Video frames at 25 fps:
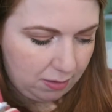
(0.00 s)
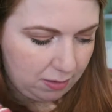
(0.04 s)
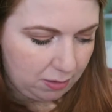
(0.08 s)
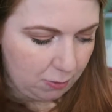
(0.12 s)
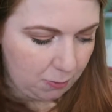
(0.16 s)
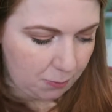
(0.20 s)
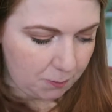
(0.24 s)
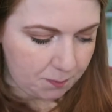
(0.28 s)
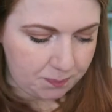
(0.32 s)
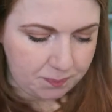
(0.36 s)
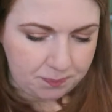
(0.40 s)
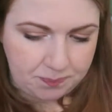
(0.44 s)

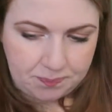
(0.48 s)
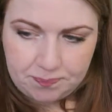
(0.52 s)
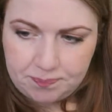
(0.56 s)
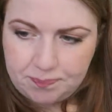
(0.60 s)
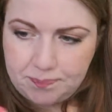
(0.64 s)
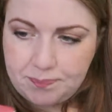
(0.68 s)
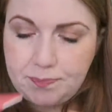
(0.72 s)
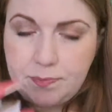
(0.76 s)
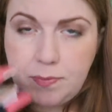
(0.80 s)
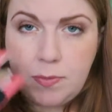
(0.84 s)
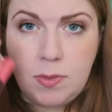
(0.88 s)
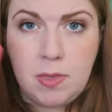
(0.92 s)
So
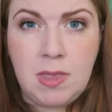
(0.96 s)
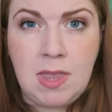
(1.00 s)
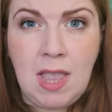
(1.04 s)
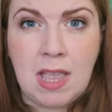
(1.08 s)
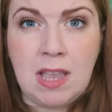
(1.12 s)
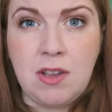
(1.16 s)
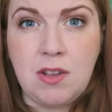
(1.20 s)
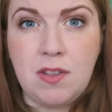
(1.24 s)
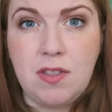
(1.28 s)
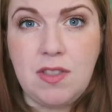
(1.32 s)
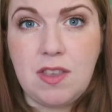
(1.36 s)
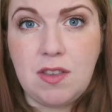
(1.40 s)

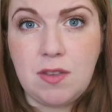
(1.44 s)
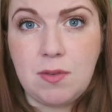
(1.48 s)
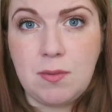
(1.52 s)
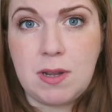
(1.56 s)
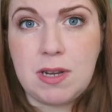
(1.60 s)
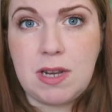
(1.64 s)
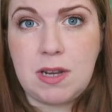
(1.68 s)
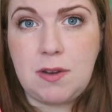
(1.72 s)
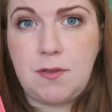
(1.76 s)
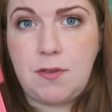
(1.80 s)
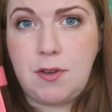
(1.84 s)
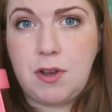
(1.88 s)
I got this
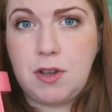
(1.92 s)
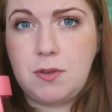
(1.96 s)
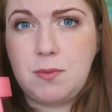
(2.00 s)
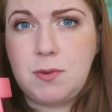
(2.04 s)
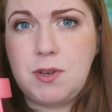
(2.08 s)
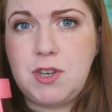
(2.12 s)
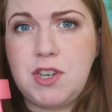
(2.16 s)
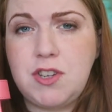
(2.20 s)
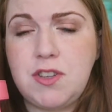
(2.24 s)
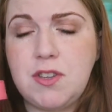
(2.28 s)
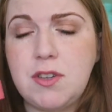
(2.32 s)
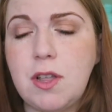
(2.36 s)
one at first,
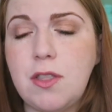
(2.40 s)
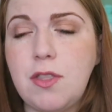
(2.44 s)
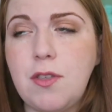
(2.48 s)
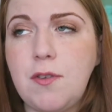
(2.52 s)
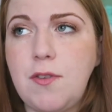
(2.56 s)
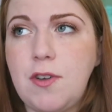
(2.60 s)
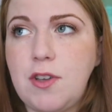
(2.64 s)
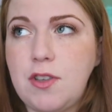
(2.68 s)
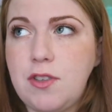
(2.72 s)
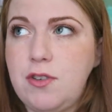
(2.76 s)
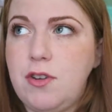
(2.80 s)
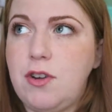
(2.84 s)
which is not
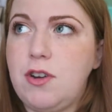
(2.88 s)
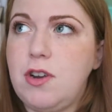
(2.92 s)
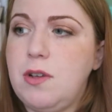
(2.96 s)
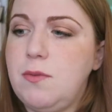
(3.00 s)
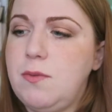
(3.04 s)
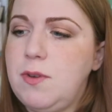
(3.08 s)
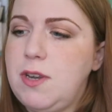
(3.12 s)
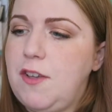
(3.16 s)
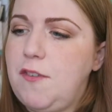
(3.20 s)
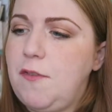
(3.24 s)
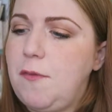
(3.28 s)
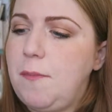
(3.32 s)
the first color I
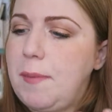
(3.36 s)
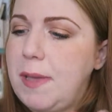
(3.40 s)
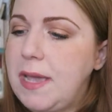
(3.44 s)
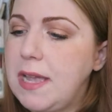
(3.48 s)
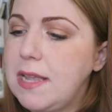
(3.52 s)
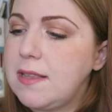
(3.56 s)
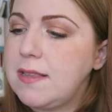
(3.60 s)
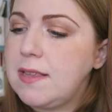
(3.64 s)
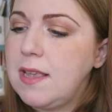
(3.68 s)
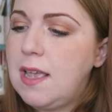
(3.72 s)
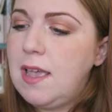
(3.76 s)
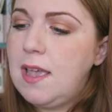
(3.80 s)
would have
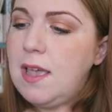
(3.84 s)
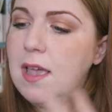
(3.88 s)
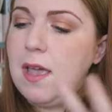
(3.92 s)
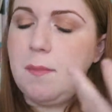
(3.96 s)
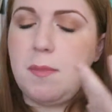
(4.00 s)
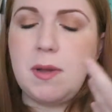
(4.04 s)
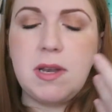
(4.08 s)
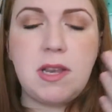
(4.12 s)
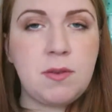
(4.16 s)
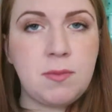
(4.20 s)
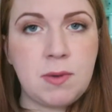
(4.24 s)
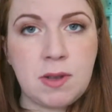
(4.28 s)
picked,
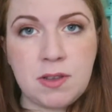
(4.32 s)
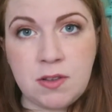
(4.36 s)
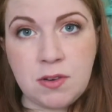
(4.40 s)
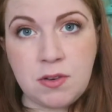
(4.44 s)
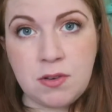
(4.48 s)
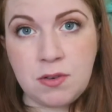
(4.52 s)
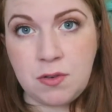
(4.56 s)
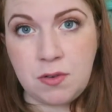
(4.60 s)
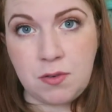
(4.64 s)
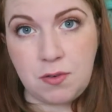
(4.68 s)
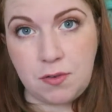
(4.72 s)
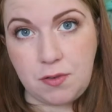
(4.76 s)
but it was
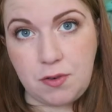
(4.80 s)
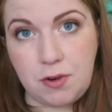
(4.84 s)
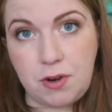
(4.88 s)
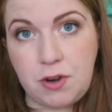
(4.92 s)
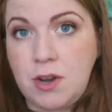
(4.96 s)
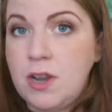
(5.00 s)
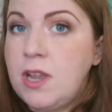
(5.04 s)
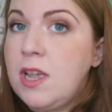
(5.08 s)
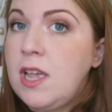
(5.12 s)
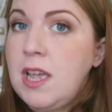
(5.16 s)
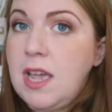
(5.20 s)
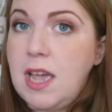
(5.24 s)
on
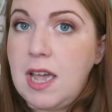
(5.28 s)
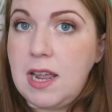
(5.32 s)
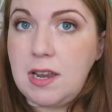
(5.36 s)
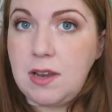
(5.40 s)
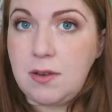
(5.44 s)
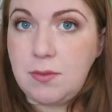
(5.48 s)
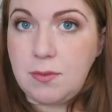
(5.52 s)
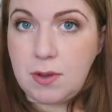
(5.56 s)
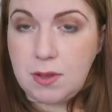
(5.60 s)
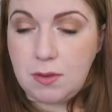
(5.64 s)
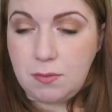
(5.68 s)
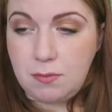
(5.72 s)
offer and
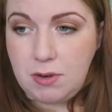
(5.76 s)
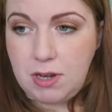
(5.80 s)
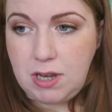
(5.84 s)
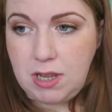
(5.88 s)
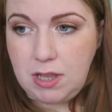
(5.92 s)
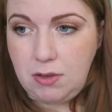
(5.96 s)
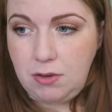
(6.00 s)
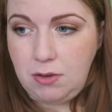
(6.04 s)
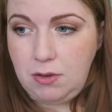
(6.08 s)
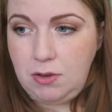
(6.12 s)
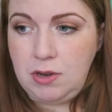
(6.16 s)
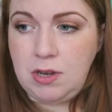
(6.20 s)
it was
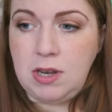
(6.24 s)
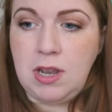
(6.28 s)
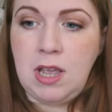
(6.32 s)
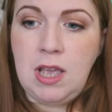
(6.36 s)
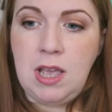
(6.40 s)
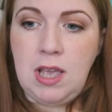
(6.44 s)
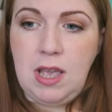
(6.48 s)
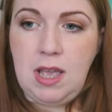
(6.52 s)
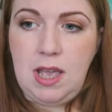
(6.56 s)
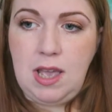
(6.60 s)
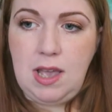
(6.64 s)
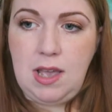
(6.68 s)
really good.
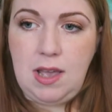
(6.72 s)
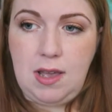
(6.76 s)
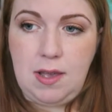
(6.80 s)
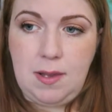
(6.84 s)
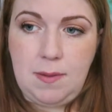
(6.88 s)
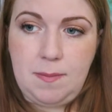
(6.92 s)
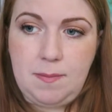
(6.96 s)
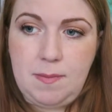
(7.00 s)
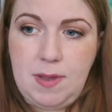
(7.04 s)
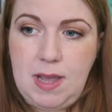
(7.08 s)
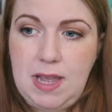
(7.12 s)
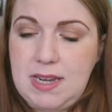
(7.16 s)

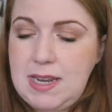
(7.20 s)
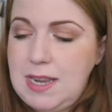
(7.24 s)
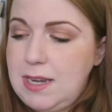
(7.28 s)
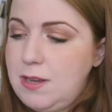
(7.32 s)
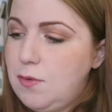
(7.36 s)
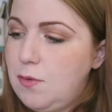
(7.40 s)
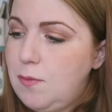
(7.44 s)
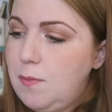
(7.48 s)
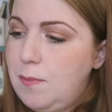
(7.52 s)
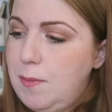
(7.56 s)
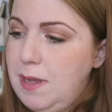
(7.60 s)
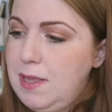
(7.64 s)
And I
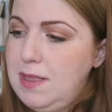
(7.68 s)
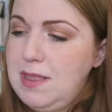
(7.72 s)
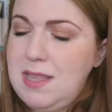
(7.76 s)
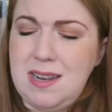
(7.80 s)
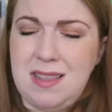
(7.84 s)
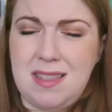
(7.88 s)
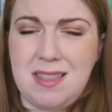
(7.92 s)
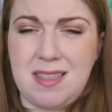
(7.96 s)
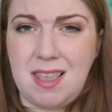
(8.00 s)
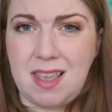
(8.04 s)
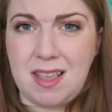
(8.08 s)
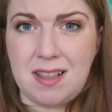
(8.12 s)
don't mind
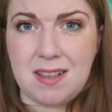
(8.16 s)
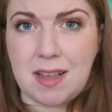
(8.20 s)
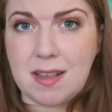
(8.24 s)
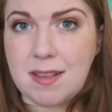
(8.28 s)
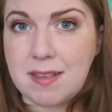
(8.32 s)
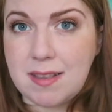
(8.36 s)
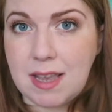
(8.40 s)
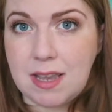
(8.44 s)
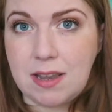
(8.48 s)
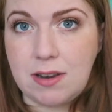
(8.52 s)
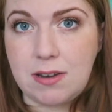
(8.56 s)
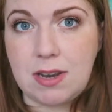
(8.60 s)
that things are
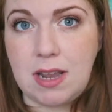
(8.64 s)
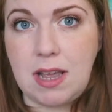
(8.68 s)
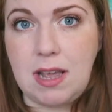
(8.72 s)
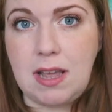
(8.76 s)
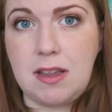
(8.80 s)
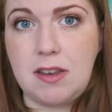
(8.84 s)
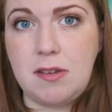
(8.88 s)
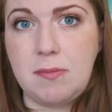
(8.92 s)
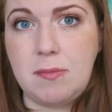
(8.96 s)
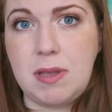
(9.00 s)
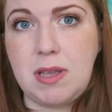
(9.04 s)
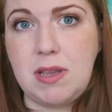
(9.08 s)

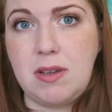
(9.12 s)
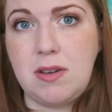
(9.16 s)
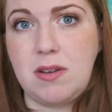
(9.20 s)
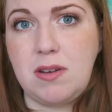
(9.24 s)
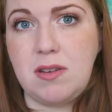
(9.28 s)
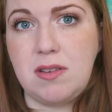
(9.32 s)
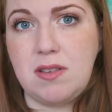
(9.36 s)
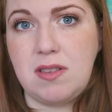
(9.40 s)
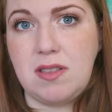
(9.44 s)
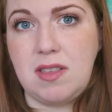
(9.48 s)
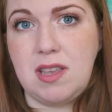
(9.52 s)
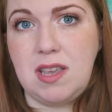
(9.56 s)
secondhand
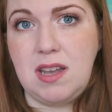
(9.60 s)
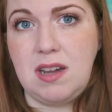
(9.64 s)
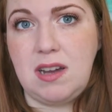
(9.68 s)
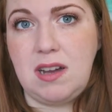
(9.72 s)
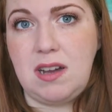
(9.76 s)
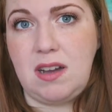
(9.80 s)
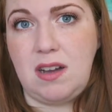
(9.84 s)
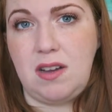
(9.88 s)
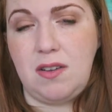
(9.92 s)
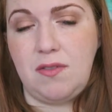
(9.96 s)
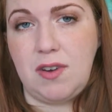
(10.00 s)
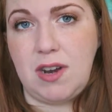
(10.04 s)
because they
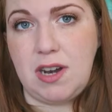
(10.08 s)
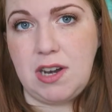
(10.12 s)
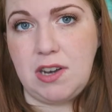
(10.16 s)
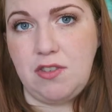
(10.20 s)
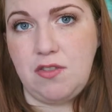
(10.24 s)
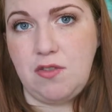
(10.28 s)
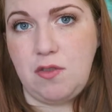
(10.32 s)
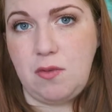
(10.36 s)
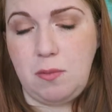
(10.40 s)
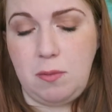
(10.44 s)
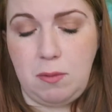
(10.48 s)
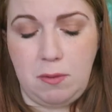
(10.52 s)
are very
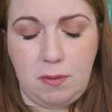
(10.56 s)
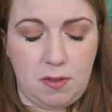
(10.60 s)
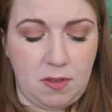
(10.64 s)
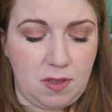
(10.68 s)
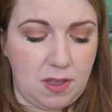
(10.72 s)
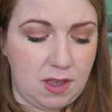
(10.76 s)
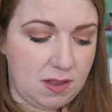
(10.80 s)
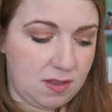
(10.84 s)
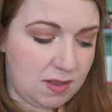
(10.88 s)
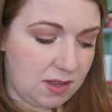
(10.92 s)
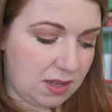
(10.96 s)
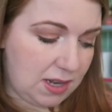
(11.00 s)
durable
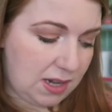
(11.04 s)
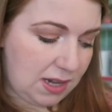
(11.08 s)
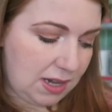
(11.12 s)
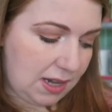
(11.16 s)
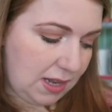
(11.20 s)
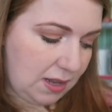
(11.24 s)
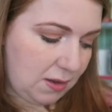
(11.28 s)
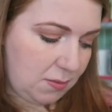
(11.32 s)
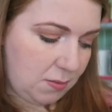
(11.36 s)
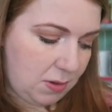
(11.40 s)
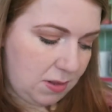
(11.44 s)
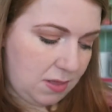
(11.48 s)
things, and I
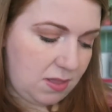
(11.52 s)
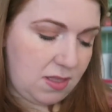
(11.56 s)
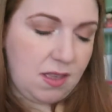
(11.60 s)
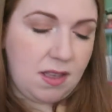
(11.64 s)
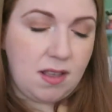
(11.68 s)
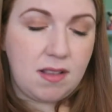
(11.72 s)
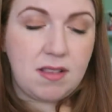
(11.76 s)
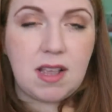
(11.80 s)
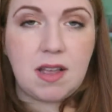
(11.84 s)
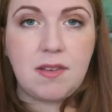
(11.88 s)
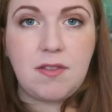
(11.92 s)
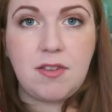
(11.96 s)
like when
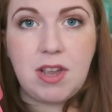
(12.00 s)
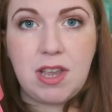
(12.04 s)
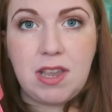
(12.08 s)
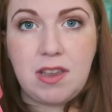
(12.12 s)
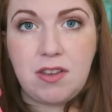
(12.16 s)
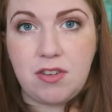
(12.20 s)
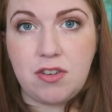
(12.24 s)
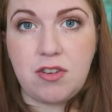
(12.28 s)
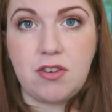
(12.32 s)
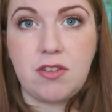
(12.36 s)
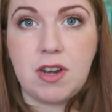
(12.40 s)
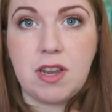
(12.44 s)
things have a
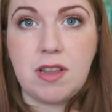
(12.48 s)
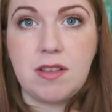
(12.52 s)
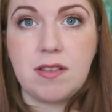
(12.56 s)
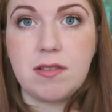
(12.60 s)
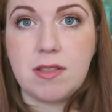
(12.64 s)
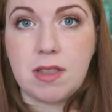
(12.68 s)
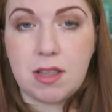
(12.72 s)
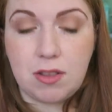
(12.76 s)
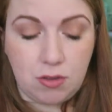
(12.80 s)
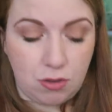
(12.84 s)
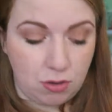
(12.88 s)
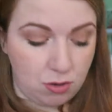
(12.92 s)
history,
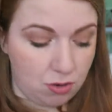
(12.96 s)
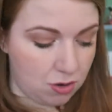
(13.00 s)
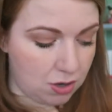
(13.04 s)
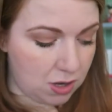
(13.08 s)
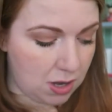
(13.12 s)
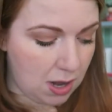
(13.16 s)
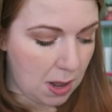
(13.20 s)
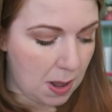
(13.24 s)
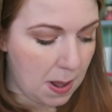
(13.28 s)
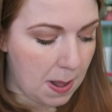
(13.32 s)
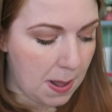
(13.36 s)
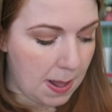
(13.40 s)
so that's
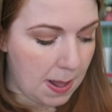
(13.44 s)
good.